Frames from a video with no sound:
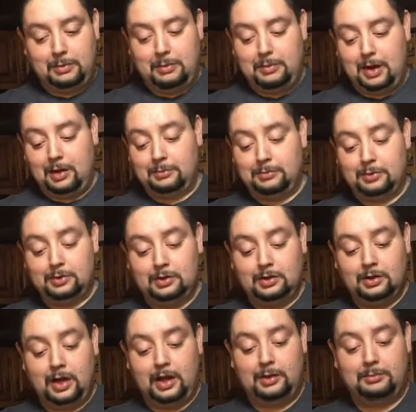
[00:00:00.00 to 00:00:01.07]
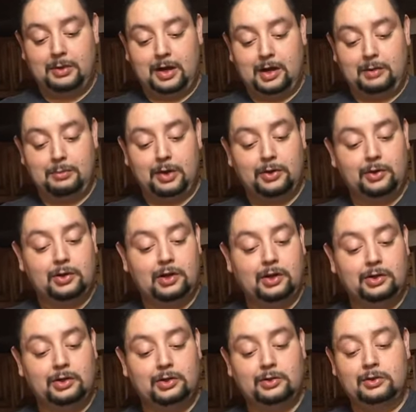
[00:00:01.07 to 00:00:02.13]
mom and my mother-in-law
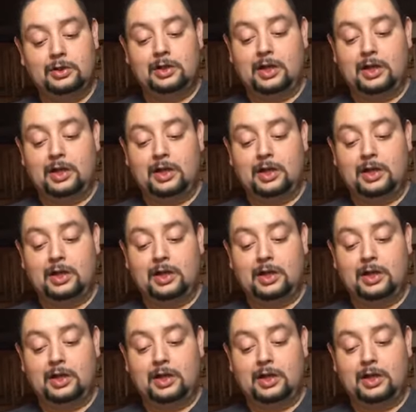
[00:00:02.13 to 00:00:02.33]
do.